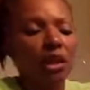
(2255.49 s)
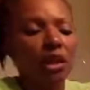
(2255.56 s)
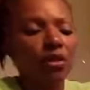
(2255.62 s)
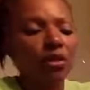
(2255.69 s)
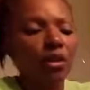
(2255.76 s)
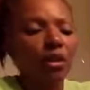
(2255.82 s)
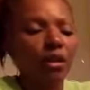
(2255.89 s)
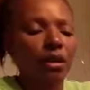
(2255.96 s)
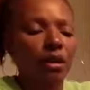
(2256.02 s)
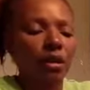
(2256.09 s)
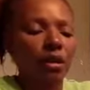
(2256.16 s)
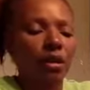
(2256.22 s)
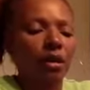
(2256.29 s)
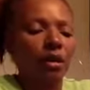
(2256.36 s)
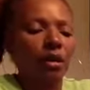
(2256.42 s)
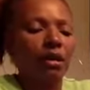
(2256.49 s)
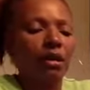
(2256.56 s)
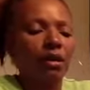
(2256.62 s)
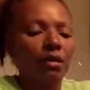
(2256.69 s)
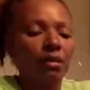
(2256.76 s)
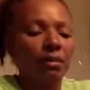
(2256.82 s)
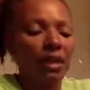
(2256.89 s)
cuter.
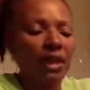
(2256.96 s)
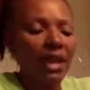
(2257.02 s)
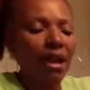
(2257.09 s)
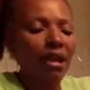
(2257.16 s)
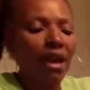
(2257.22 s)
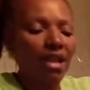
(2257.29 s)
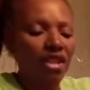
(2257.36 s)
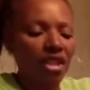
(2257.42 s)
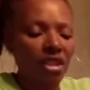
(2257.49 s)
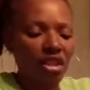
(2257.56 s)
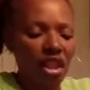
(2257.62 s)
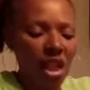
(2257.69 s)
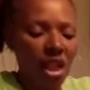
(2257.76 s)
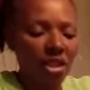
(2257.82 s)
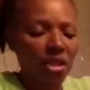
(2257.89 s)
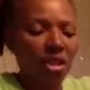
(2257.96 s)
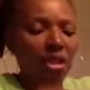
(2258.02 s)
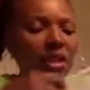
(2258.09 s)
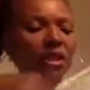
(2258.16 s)
But now I just changed the